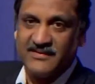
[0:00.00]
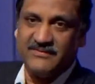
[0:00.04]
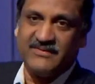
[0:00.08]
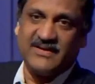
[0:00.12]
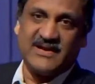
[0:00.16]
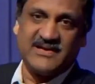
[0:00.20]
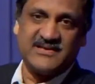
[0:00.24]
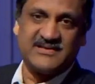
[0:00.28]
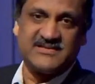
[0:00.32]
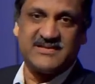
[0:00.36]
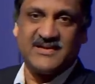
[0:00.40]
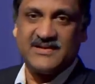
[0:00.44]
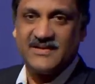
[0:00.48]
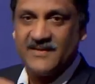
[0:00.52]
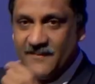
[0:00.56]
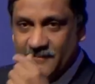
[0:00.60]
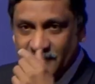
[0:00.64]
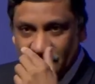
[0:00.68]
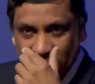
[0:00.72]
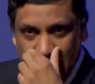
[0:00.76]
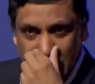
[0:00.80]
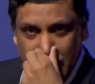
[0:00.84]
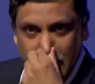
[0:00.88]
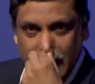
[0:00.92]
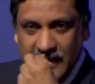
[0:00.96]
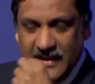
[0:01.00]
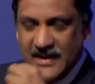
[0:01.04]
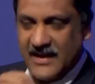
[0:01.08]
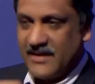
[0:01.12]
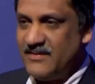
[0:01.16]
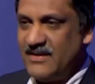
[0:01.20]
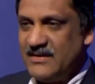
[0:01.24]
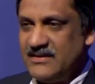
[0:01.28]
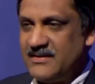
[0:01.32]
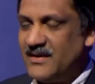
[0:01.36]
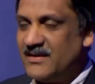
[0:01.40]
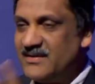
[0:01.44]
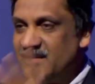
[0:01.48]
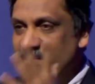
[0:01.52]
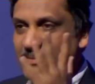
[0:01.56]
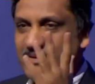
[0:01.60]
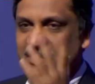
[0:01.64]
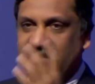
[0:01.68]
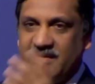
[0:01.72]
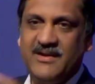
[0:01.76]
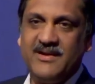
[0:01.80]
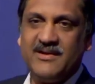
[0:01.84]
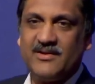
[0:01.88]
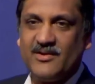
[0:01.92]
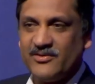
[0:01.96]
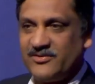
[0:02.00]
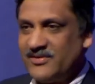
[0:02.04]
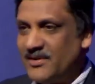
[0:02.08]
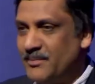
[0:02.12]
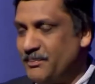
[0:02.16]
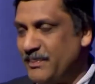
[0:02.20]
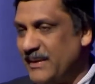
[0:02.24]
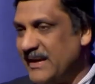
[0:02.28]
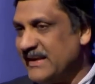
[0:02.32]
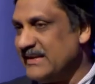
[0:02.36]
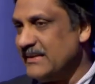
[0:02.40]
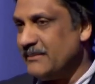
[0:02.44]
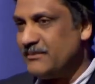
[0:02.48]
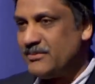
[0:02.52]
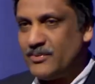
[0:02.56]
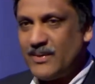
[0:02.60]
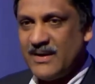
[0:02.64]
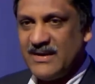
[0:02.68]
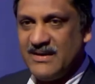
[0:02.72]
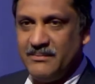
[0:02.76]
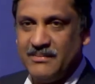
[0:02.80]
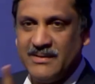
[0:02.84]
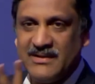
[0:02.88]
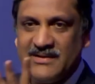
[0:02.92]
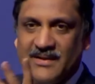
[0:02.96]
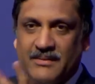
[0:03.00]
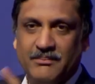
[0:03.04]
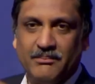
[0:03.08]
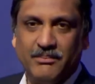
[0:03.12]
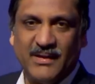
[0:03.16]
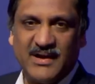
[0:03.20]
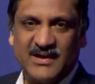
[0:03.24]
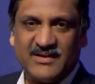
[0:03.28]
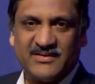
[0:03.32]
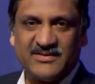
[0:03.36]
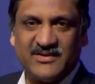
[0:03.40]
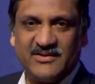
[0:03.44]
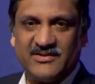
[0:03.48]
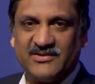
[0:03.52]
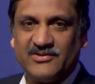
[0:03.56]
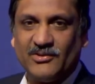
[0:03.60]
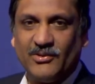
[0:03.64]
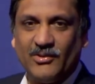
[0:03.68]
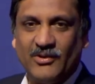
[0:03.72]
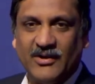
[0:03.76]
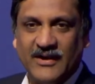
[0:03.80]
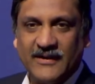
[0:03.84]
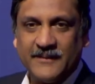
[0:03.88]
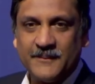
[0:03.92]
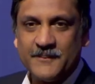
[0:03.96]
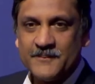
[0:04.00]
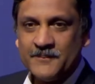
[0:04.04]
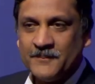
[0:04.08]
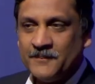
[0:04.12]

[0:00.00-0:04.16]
device and we turn them into heroes and pay them $20 million and so on.